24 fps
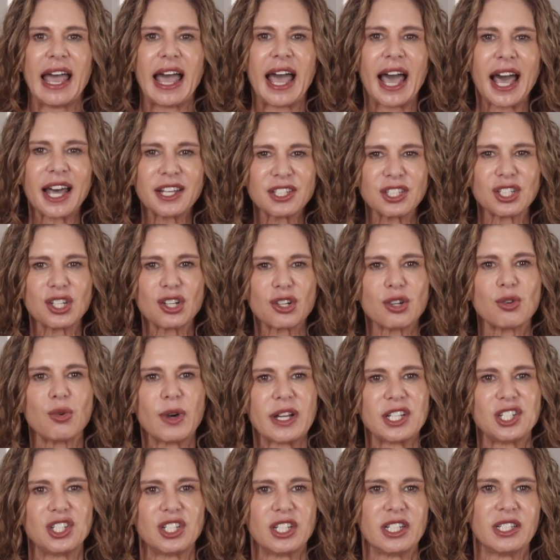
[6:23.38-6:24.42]
Ask your
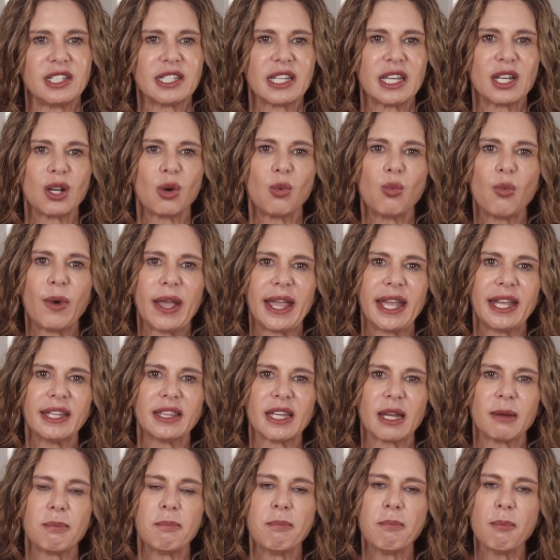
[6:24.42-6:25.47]
questions in a way
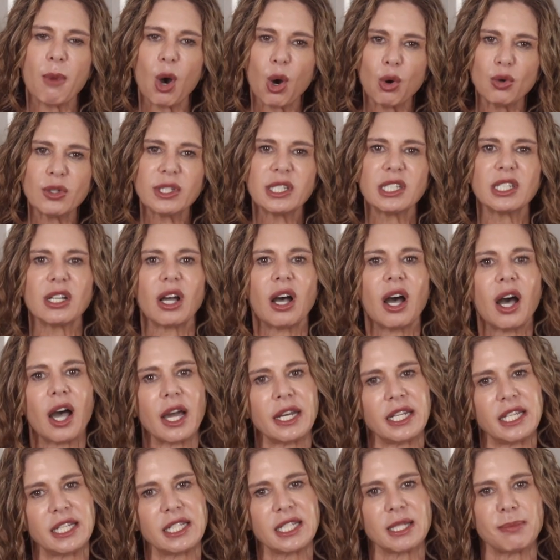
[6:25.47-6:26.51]
that most
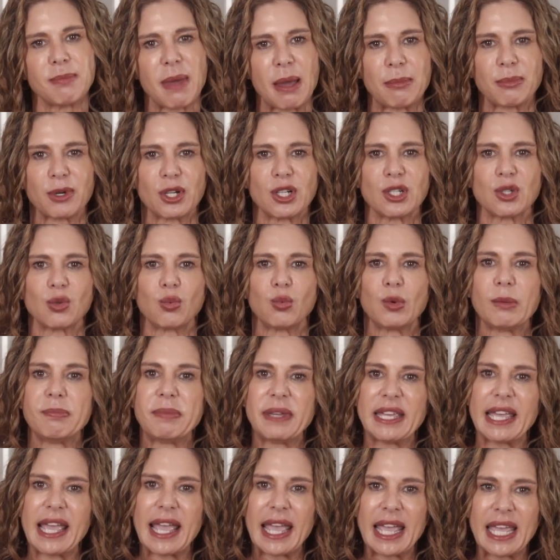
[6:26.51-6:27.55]
audience members would
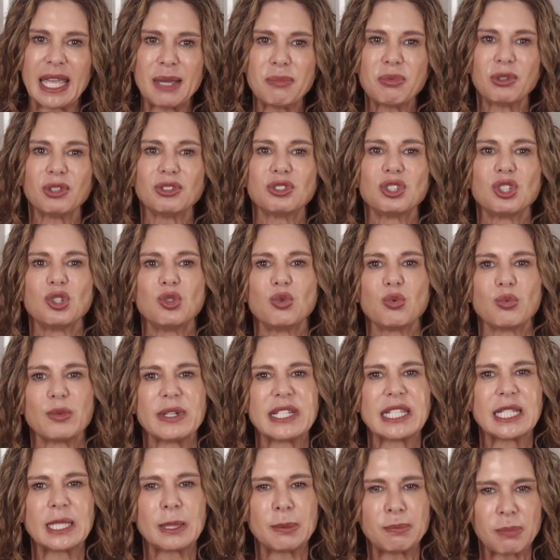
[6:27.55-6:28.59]
be able to
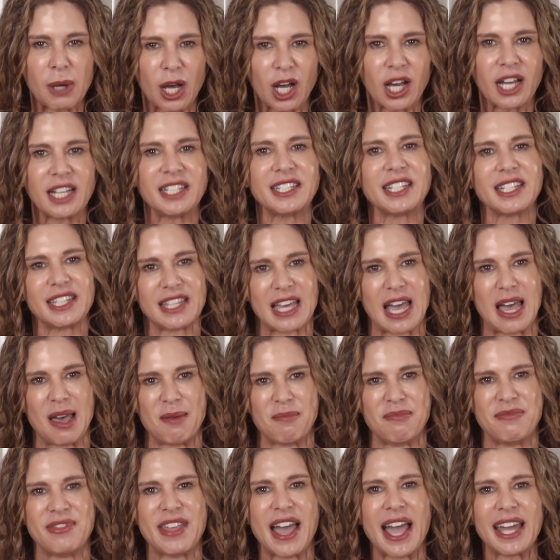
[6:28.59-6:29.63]
respond to
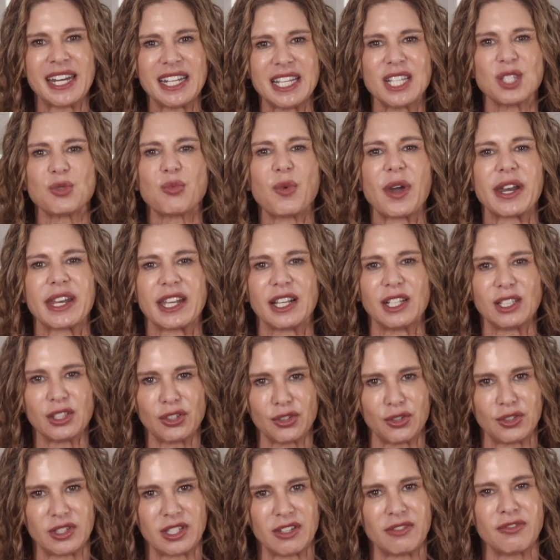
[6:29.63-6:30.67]
them. That is what
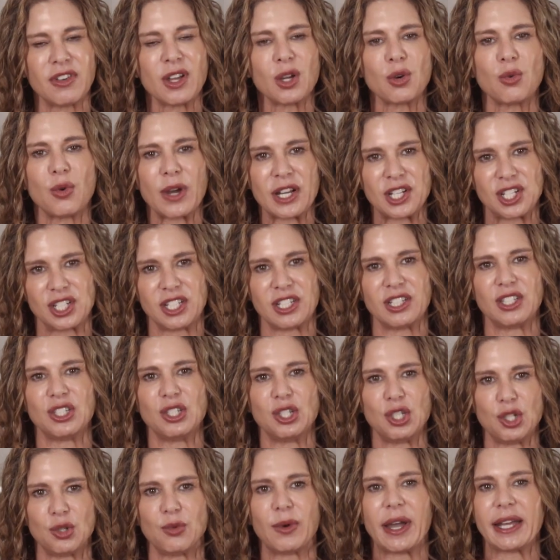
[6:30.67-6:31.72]
inclusive questions
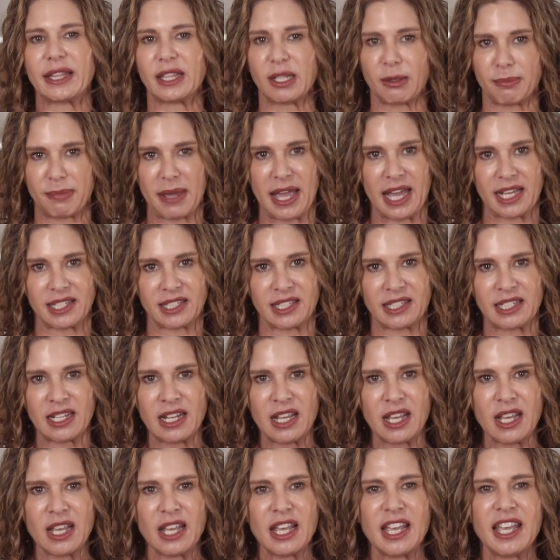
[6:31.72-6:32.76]
do at their best.
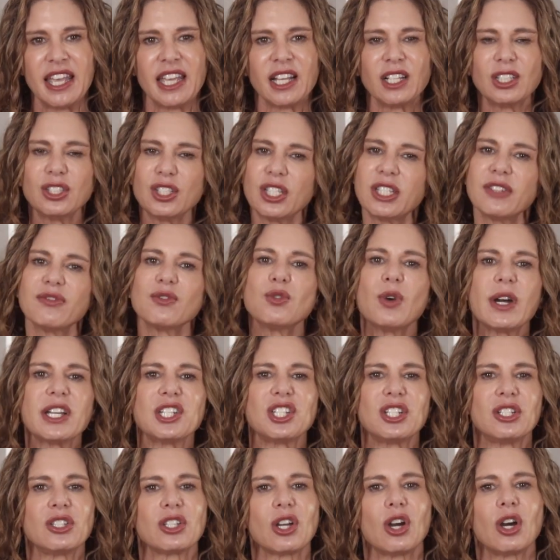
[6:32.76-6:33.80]
Inclusive
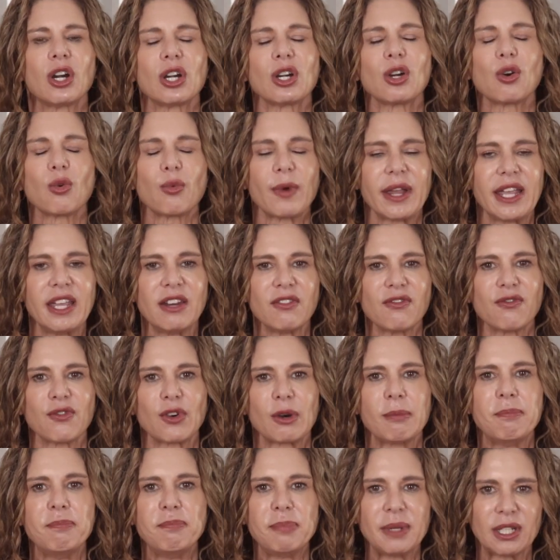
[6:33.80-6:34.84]
questions are great
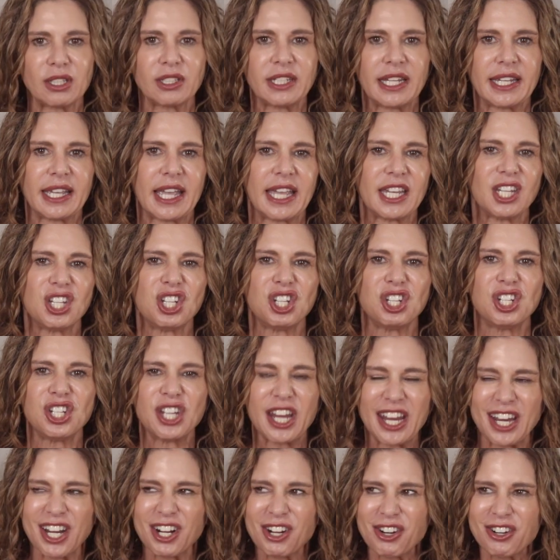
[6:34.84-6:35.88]
for building a
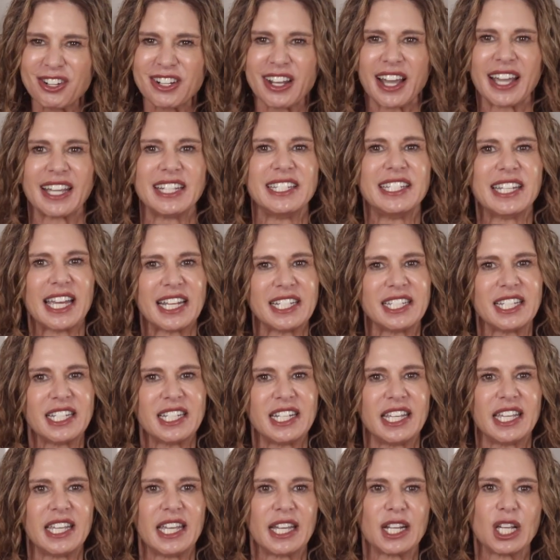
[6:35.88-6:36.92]
shared
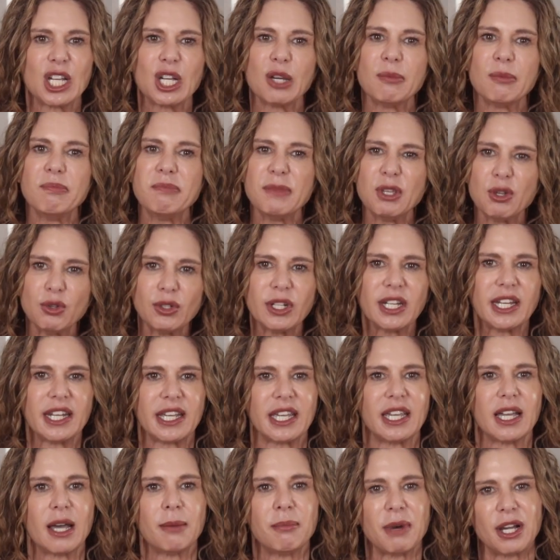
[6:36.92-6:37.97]
identity and
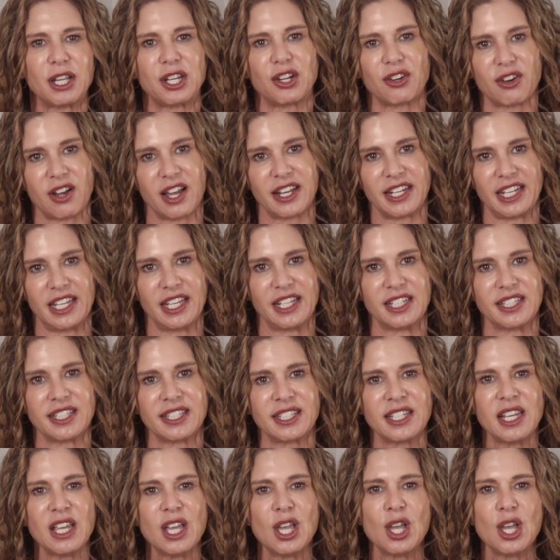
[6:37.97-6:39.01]
community among your
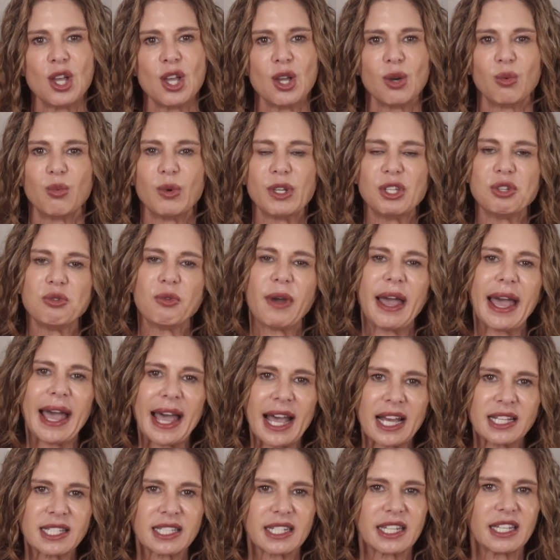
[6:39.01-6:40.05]
audience. When you
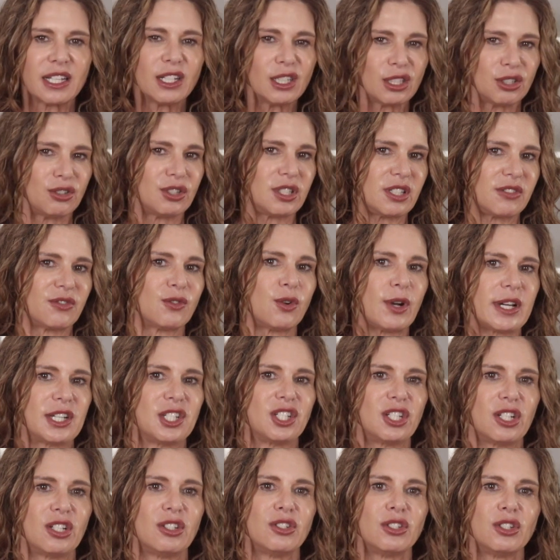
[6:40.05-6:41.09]
ask inclusive
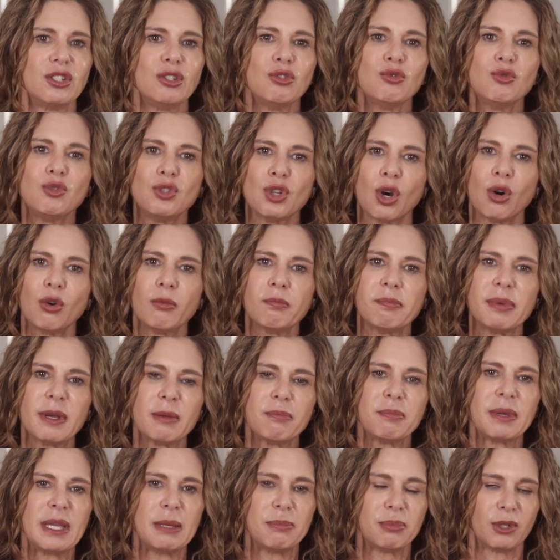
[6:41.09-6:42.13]
questions, you don't
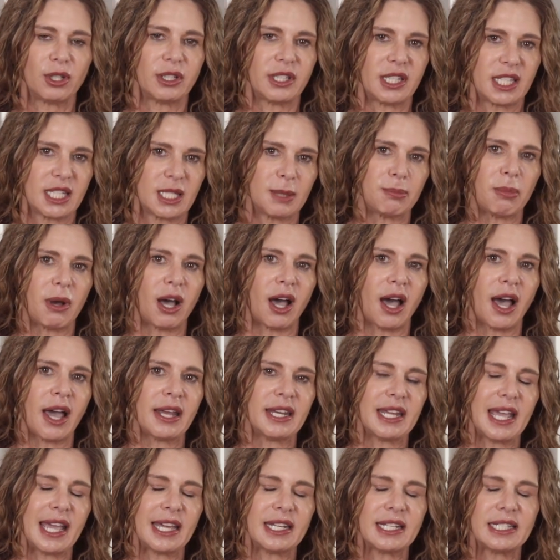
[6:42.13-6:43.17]
put people on the
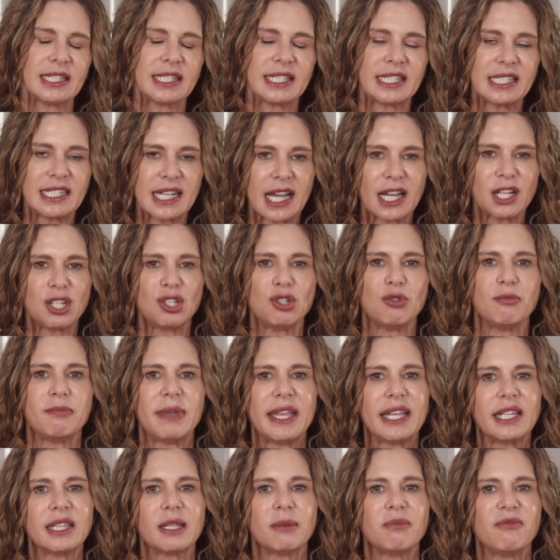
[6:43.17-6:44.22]
spot, and instead you
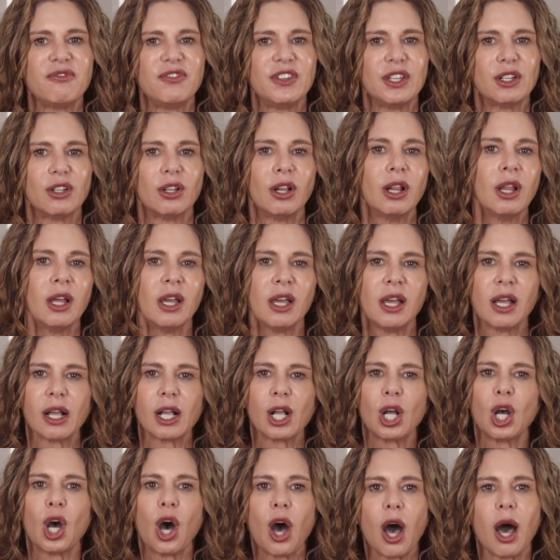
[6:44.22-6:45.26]
make them feel
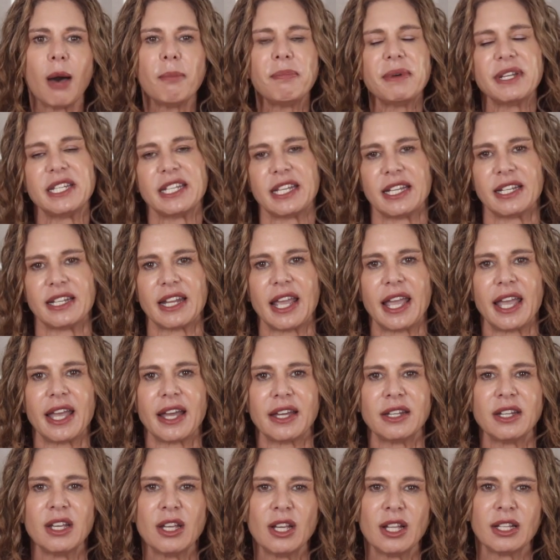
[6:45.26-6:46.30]
competent
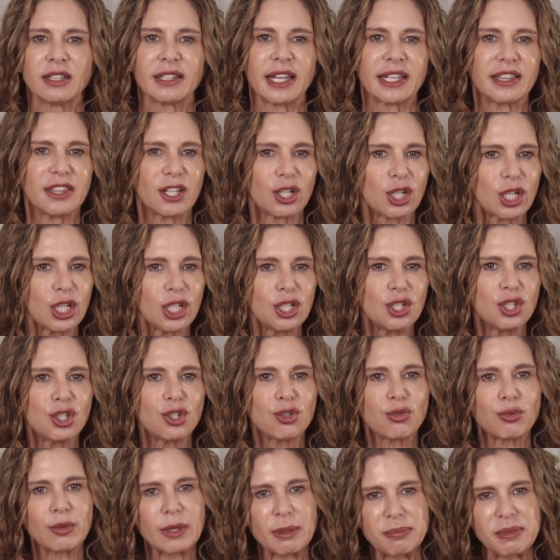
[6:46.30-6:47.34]
and like they're
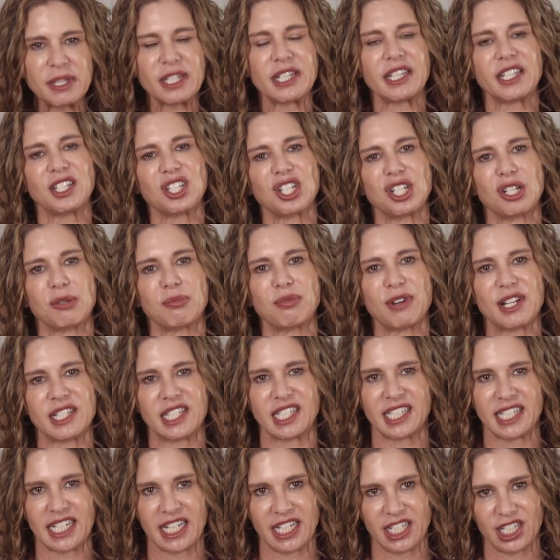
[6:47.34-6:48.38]
contributing to your
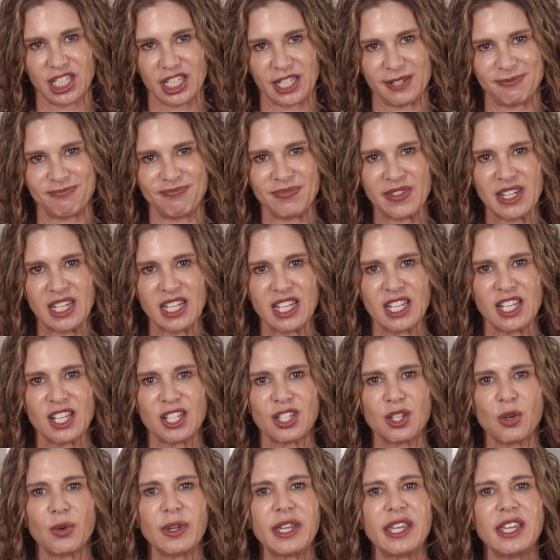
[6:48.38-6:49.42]
presentation.
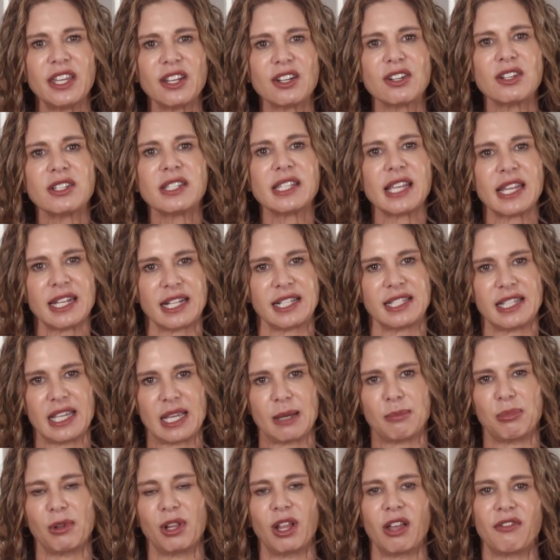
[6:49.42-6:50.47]
So here's an
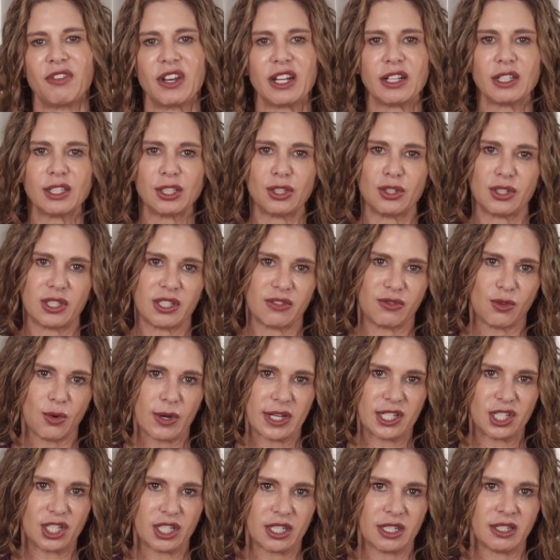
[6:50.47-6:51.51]
example of an inclusive
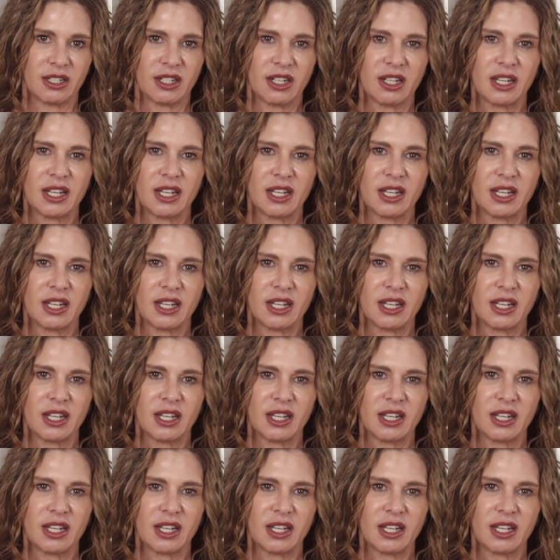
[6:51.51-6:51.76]
question.